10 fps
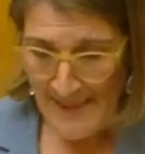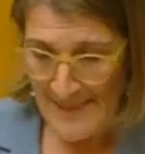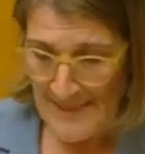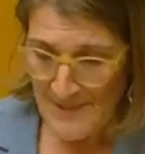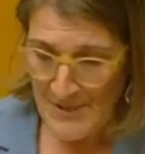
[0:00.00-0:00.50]

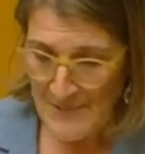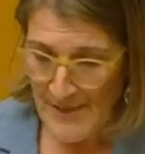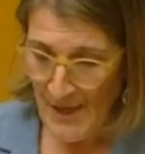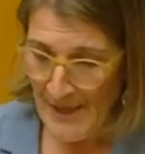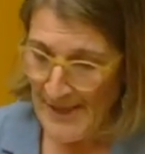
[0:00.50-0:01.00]
Now, Deputy
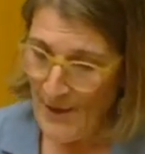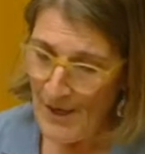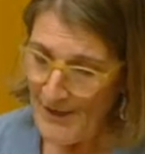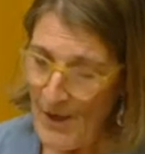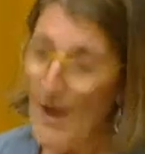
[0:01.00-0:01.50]
Speaker,
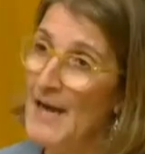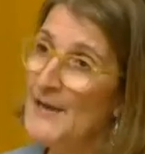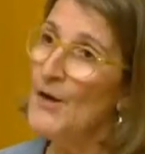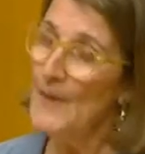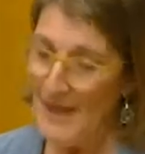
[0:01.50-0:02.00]
I
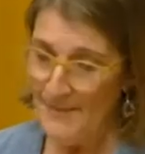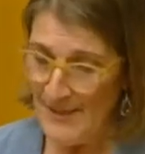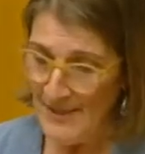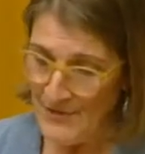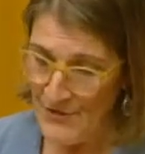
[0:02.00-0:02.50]
know how
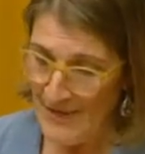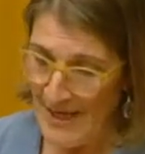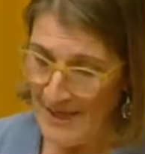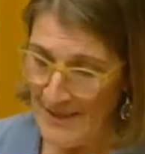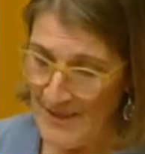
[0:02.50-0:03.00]
many
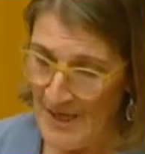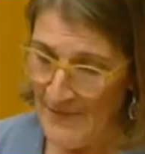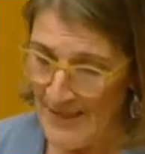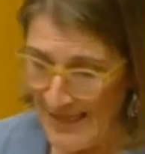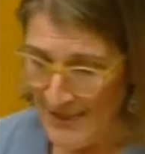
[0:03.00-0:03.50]
Australians
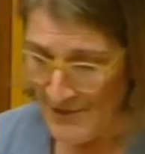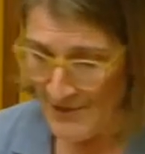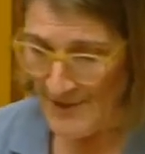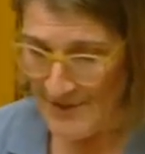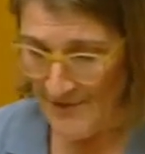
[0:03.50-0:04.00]
over the age of
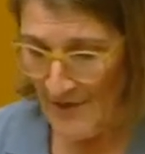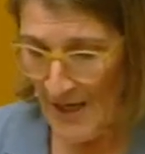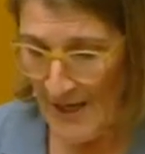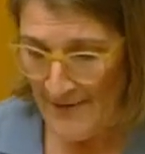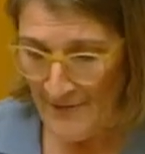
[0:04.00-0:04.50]

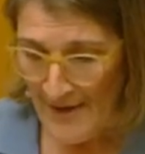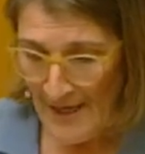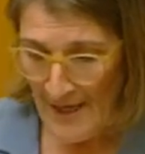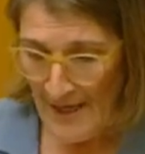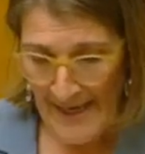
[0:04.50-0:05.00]
65
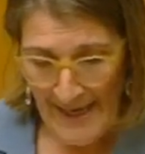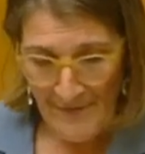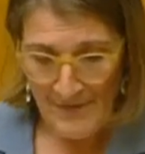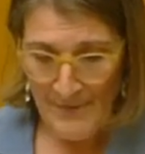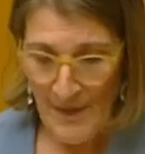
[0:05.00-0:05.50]
I
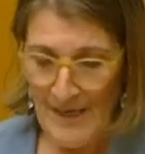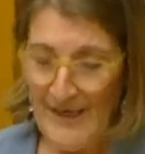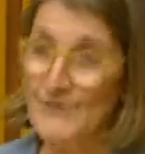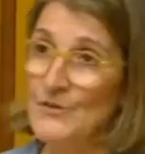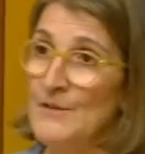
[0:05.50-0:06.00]
have in my
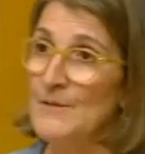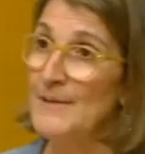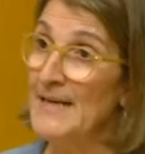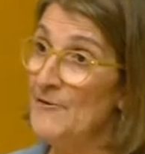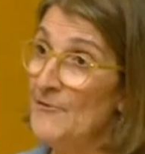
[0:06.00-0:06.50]
electorate,
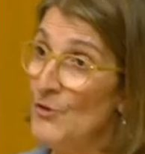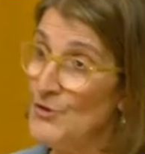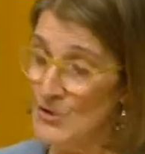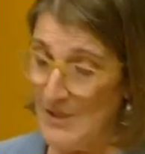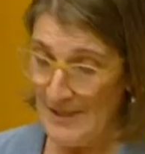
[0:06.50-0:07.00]
but
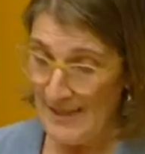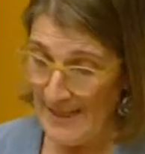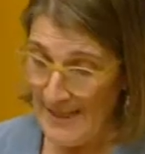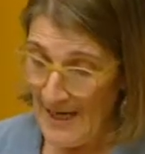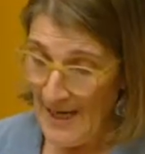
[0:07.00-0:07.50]

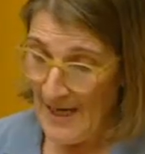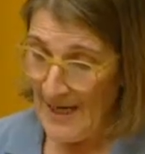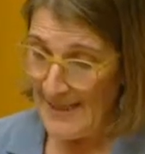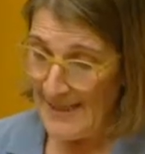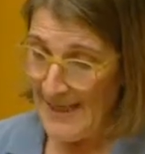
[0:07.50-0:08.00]
unfortunately,
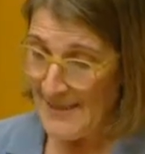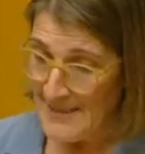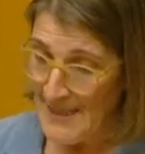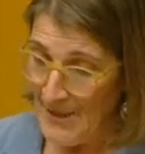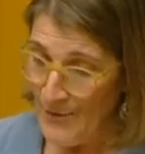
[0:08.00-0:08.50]
I can't
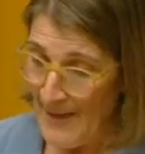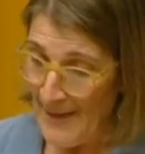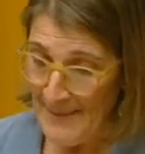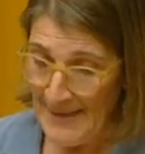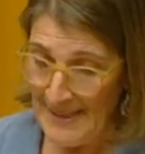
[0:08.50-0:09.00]
tell you
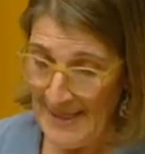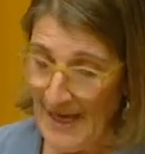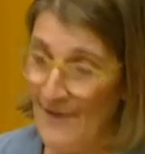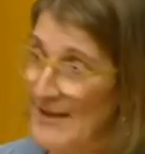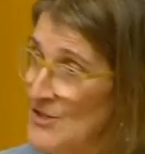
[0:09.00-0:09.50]
how many
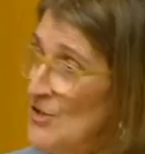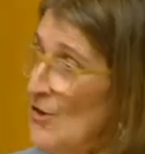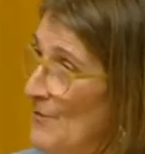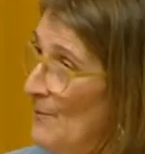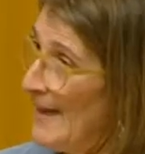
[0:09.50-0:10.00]
are actually
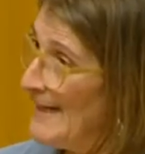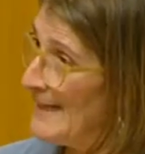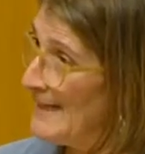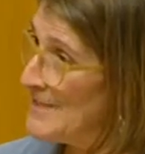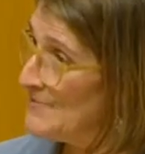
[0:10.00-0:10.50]
on the
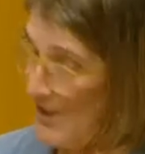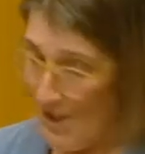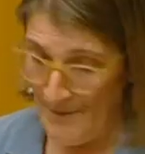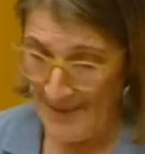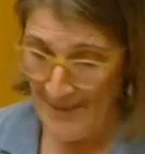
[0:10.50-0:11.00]
waiting list for
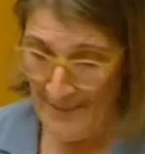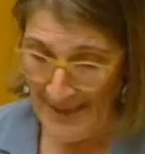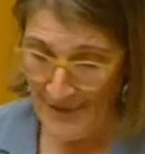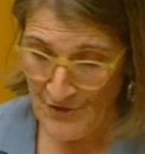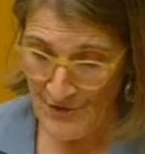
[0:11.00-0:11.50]
home care
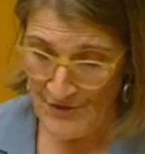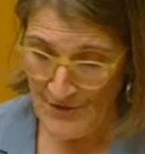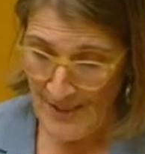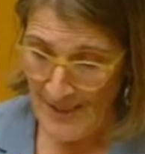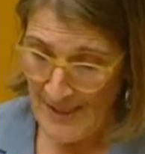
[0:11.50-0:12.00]

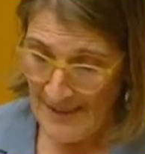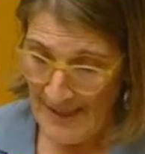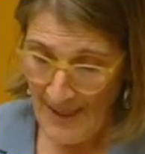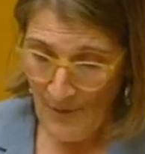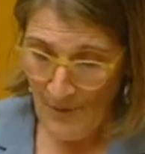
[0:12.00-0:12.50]
packages.
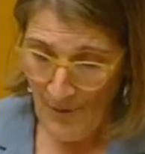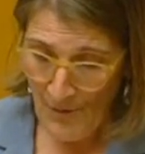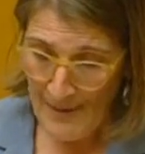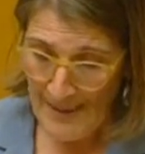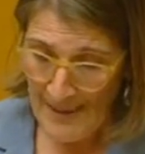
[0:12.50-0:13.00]
Now,
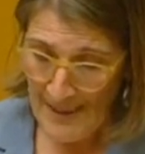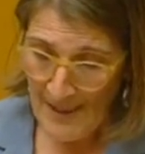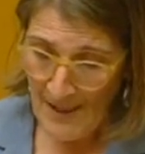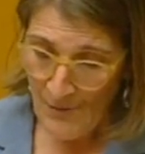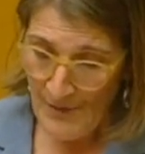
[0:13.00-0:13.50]

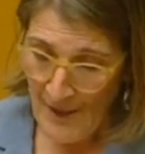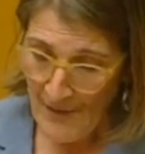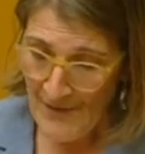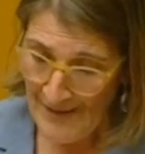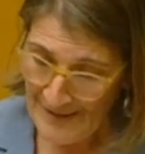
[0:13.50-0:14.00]
we
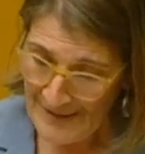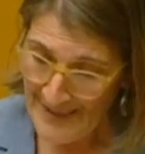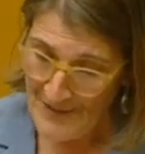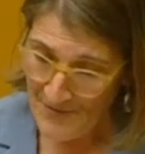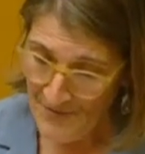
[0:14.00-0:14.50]
know that the
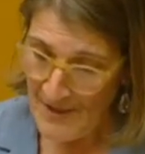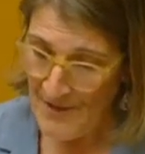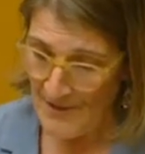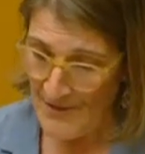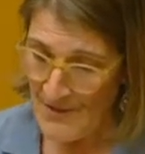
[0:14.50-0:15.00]
latest
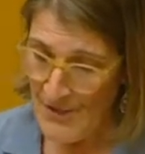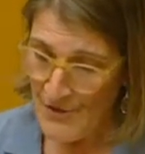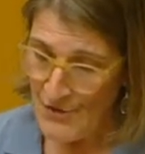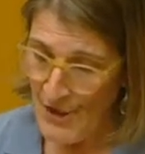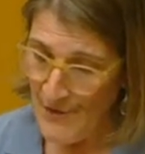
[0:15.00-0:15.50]
figures
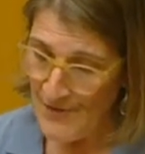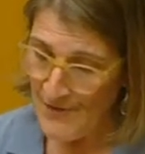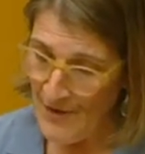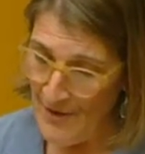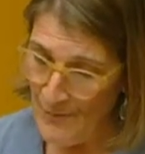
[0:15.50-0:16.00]
show that
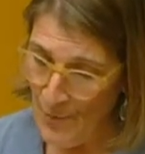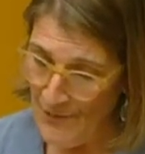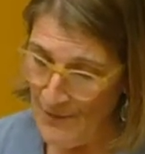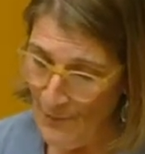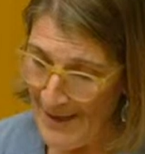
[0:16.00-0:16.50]
there are more
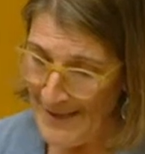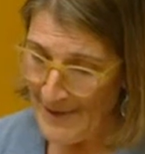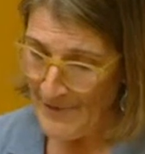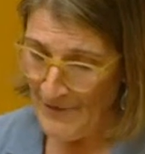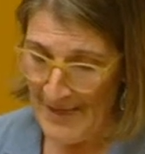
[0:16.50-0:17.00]
than
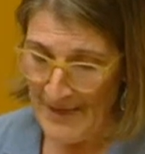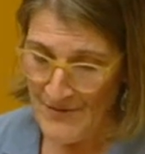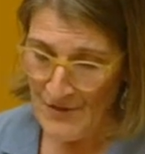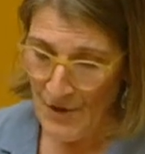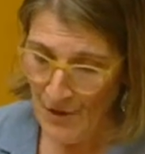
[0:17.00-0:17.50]

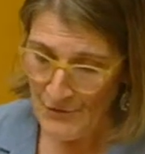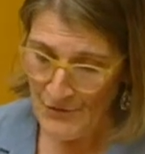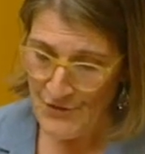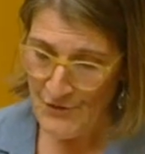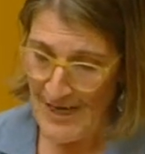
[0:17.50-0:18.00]
100,000 older
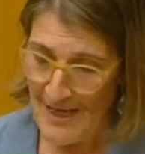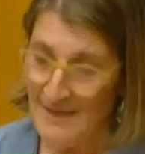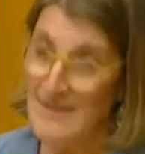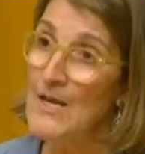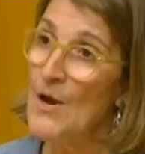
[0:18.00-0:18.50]

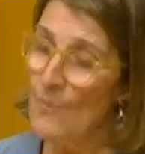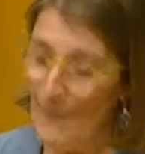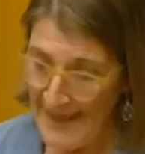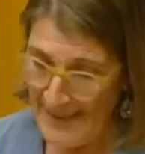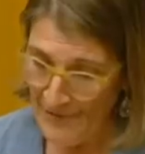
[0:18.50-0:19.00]
Australians
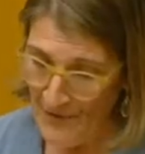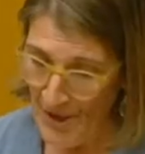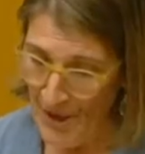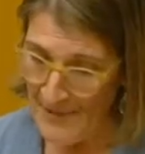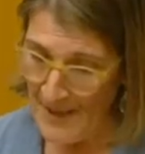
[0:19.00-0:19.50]
waiting for
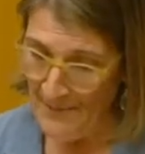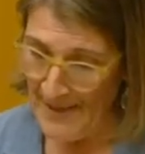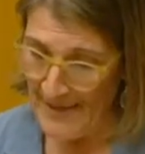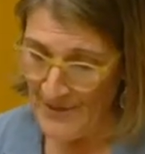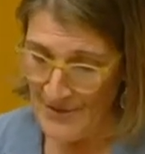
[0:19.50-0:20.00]
home care
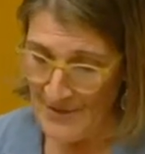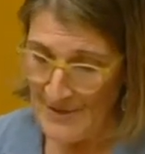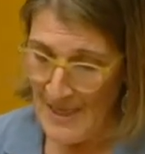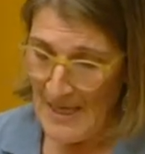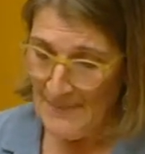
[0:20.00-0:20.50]

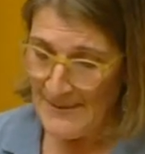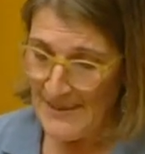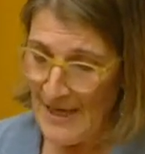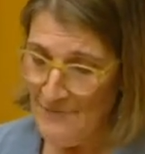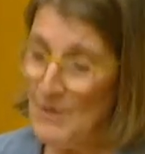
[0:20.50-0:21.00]
packages, but the
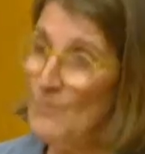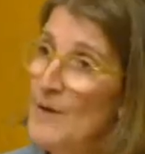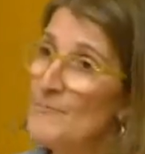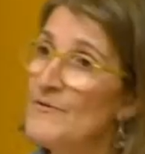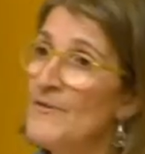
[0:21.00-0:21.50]
government
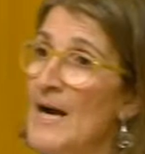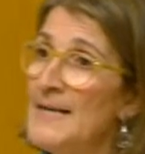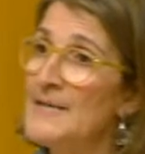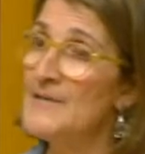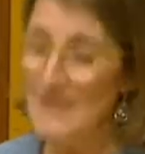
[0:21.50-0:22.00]
won't
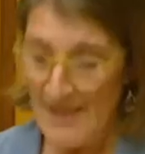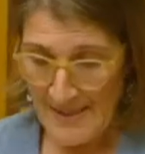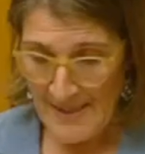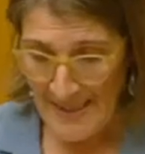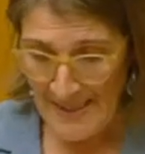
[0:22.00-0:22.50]
provide us
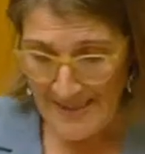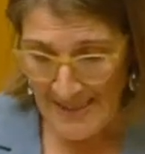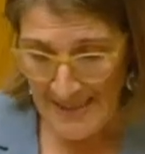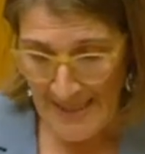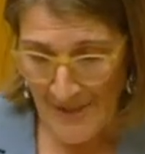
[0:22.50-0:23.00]
any
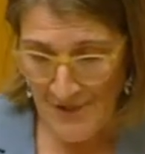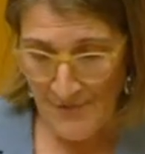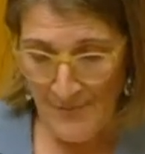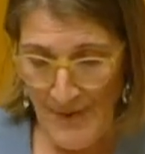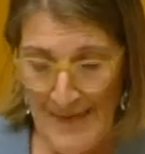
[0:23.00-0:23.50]
details
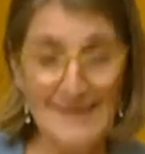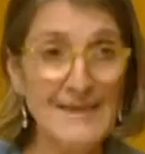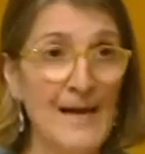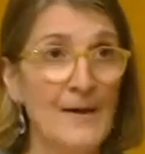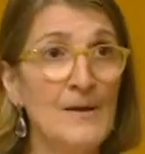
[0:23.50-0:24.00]
of a
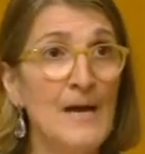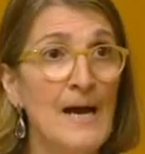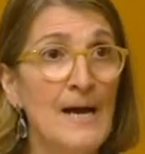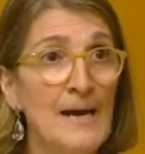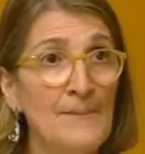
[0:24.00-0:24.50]
breakdown
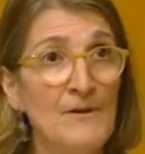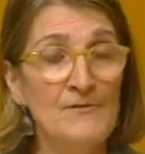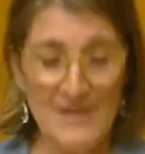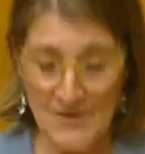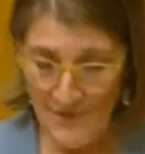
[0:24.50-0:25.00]
of
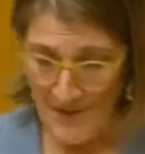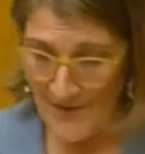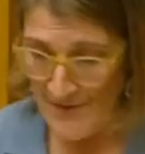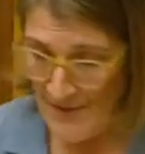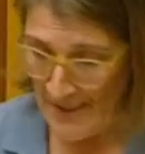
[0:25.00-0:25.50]
these
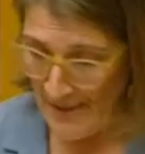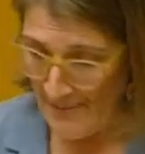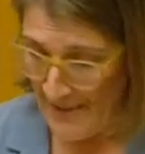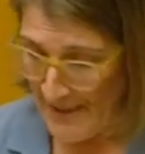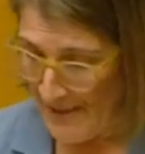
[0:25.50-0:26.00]
figures
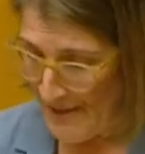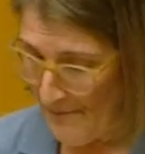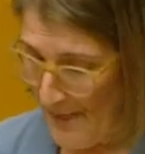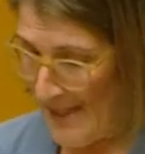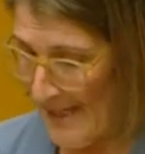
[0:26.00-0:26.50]

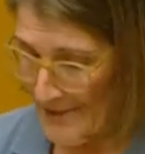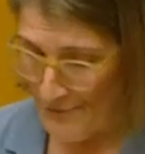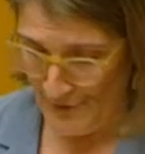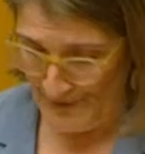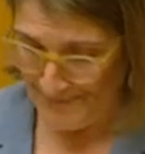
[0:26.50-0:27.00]
by
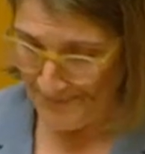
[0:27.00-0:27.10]
electorate.